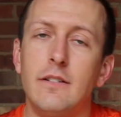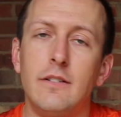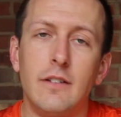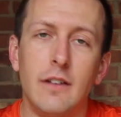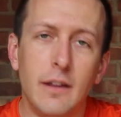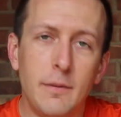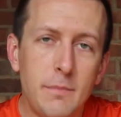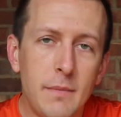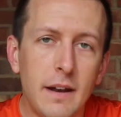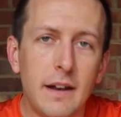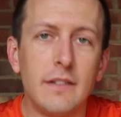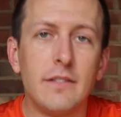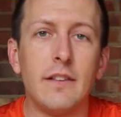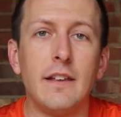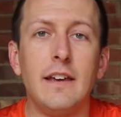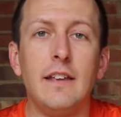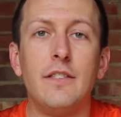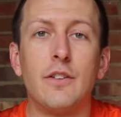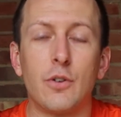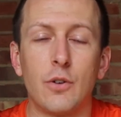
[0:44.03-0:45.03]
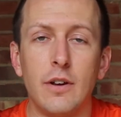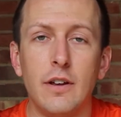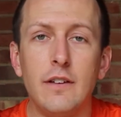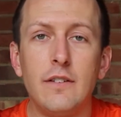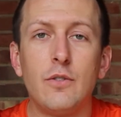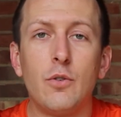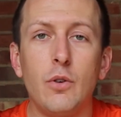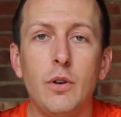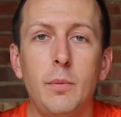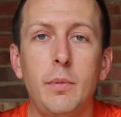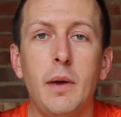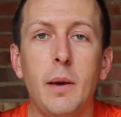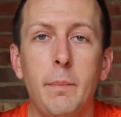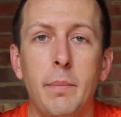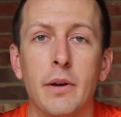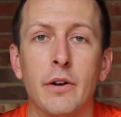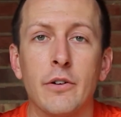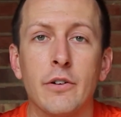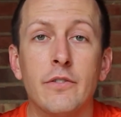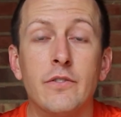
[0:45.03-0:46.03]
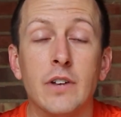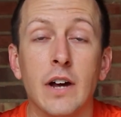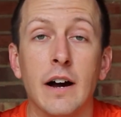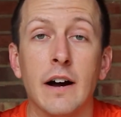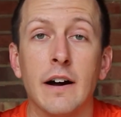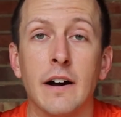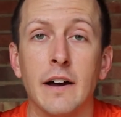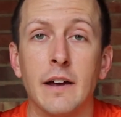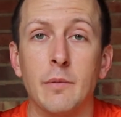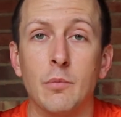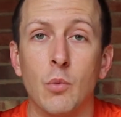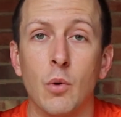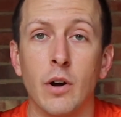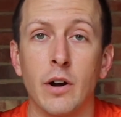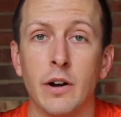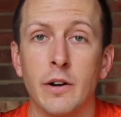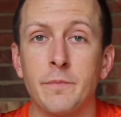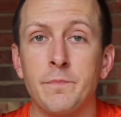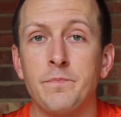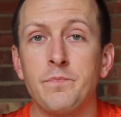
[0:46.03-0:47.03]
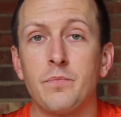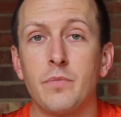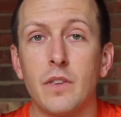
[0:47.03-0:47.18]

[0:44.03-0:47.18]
admittedly, there is going to be a period of time where